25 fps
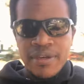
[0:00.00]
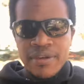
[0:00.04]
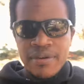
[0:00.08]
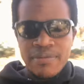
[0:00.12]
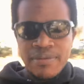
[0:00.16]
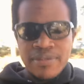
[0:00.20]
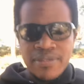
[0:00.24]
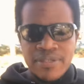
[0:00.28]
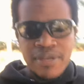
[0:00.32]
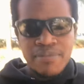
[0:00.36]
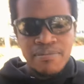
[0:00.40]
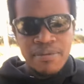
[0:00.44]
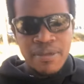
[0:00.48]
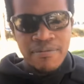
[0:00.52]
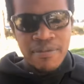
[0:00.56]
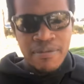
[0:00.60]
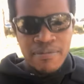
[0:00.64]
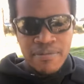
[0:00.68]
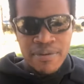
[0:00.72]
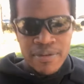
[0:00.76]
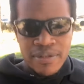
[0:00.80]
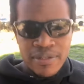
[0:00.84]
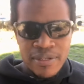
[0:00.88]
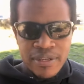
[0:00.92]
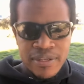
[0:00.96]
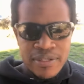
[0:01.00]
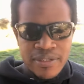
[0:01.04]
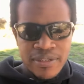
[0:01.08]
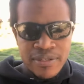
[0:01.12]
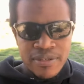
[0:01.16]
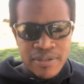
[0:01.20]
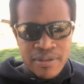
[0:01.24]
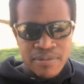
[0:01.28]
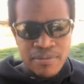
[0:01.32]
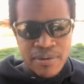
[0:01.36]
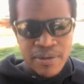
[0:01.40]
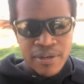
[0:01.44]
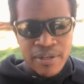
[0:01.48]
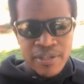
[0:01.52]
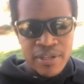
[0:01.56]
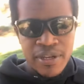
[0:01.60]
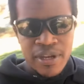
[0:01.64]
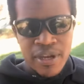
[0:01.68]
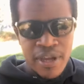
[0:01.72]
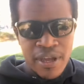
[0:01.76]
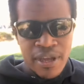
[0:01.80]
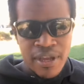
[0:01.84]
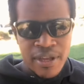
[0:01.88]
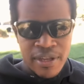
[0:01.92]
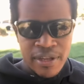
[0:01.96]
What's up everyone, this is your boy
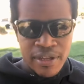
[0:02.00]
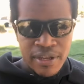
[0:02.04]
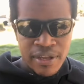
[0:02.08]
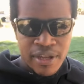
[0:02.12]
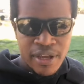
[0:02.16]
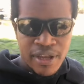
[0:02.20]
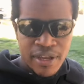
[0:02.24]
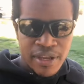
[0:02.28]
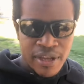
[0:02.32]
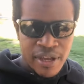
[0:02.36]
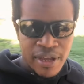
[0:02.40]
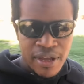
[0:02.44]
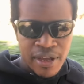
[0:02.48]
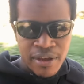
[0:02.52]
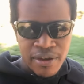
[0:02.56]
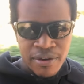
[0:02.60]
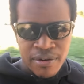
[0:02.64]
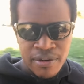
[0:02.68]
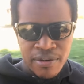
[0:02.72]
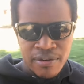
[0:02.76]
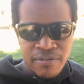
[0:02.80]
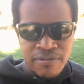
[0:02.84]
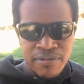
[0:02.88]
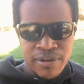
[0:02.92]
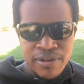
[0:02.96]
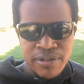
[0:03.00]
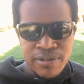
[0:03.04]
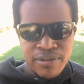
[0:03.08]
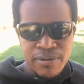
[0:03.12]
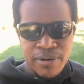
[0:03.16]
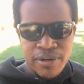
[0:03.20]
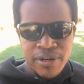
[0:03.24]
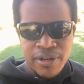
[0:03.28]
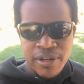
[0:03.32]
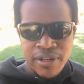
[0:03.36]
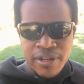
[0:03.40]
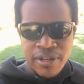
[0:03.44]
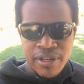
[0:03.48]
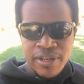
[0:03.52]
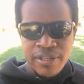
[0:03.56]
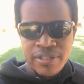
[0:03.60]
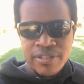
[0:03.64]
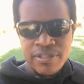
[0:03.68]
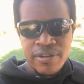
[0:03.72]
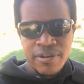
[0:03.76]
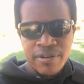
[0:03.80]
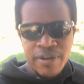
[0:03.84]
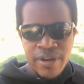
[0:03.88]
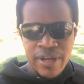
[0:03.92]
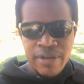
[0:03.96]
Jay, aka Herc420 on
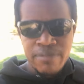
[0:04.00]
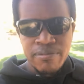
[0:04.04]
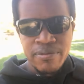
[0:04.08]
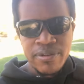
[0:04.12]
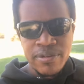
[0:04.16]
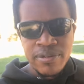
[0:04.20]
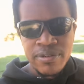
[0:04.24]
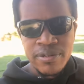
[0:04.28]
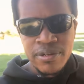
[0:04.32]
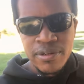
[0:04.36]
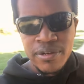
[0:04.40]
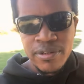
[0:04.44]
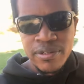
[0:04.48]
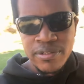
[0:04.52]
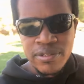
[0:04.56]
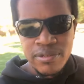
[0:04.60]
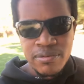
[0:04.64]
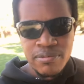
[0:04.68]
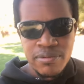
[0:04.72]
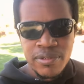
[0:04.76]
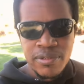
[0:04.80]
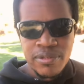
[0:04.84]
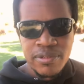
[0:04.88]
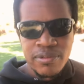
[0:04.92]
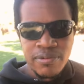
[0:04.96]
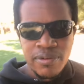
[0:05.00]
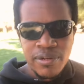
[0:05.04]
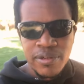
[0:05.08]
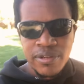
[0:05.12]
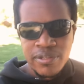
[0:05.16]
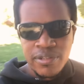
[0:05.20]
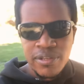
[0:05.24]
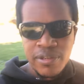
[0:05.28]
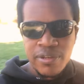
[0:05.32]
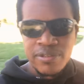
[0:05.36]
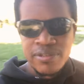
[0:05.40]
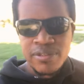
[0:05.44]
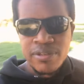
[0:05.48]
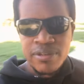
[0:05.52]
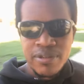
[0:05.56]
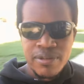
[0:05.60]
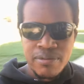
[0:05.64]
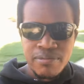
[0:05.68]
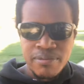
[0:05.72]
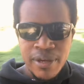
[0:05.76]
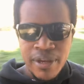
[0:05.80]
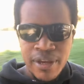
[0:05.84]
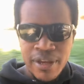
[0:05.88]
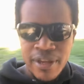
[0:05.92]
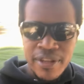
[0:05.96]
Instagram and Herc213 on YouTube
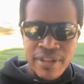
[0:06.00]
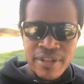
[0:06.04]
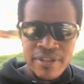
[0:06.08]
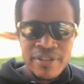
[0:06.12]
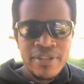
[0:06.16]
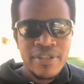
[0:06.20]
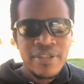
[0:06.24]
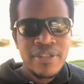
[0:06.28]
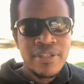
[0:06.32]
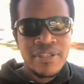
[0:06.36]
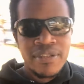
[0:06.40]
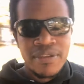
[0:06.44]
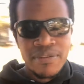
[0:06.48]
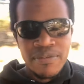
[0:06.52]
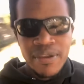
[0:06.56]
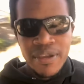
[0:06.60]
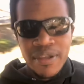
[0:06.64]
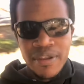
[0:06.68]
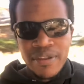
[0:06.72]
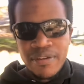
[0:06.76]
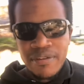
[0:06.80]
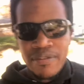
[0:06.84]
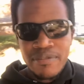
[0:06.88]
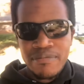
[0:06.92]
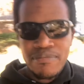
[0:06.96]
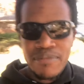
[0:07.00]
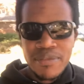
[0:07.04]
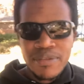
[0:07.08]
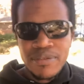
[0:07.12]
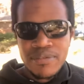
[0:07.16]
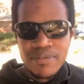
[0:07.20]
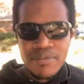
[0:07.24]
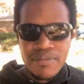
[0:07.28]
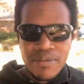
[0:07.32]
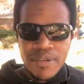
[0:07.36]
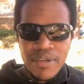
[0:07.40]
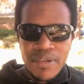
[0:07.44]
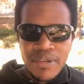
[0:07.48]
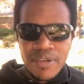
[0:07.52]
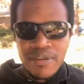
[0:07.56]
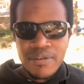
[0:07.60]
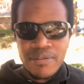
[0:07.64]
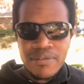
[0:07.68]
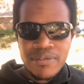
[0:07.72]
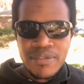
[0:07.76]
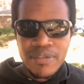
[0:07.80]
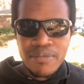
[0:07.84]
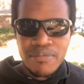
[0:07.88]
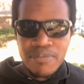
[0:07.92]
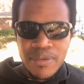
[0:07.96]
and creator of Blissful
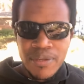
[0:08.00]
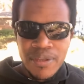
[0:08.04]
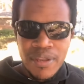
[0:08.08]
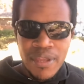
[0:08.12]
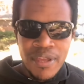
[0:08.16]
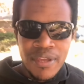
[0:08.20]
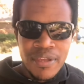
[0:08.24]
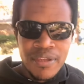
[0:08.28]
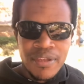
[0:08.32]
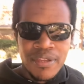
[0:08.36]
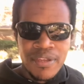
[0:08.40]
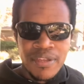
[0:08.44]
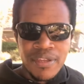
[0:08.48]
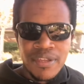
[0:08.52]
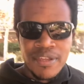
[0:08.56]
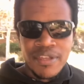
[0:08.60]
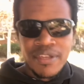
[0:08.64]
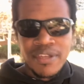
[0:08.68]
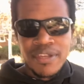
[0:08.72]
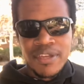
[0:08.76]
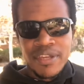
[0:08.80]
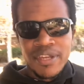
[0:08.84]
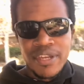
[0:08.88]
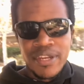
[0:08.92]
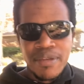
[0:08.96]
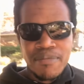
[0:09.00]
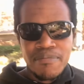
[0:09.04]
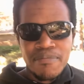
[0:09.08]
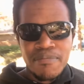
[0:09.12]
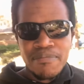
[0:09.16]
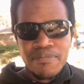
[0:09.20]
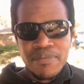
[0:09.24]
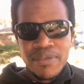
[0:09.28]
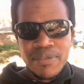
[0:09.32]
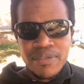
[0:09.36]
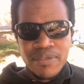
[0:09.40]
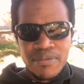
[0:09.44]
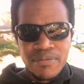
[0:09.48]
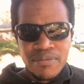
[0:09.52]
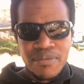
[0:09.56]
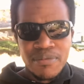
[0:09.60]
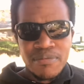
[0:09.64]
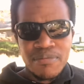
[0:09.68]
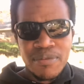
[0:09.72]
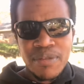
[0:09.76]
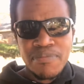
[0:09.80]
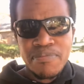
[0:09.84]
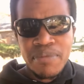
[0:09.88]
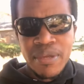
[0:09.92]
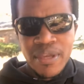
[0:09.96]
Heroes community. And I just
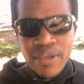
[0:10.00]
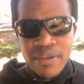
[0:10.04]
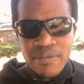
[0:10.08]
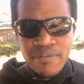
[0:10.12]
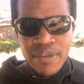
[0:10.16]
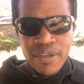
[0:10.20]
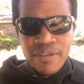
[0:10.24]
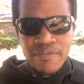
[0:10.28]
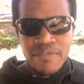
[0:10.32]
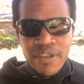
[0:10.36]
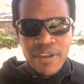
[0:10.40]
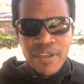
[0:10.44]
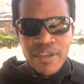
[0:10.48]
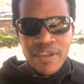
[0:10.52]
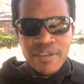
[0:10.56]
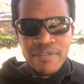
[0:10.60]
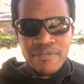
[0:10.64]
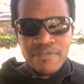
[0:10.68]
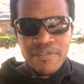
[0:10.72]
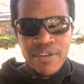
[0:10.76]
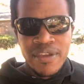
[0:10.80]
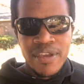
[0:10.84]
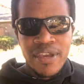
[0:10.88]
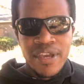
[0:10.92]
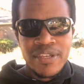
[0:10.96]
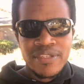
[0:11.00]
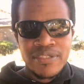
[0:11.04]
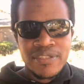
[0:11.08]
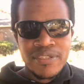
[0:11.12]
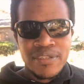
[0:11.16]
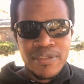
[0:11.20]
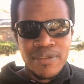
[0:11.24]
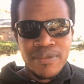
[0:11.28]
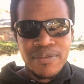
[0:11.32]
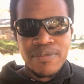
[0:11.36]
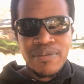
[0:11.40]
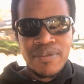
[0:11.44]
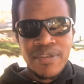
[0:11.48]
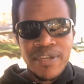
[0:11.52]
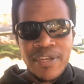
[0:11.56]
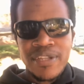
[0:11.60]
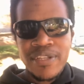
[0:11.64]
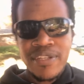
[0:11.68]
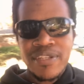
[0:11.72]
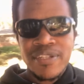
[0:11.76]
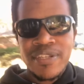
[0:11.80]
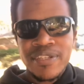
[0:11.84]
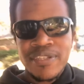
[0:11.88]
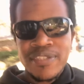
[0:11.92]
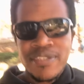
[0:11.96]
want to make a quick video for you guys too. And
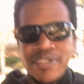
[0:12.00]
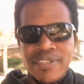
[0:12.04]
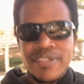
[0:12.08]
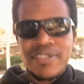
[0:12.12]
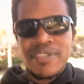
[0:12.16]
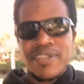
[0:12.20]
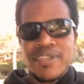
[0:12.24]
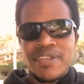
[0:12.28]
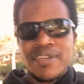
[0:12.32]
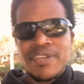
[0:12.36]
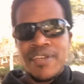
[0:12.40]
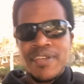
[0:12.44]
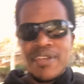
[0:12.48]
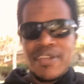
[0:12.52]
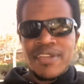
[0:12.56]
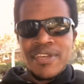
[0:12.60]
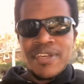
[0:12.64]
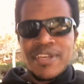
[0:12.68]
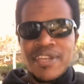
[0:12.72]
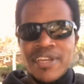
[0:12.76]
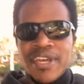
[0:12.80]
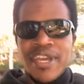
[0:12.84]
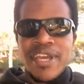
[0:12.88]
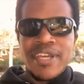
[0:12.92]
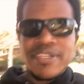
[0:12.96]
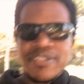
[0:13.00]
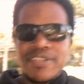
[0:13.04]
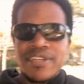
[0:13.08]
just as you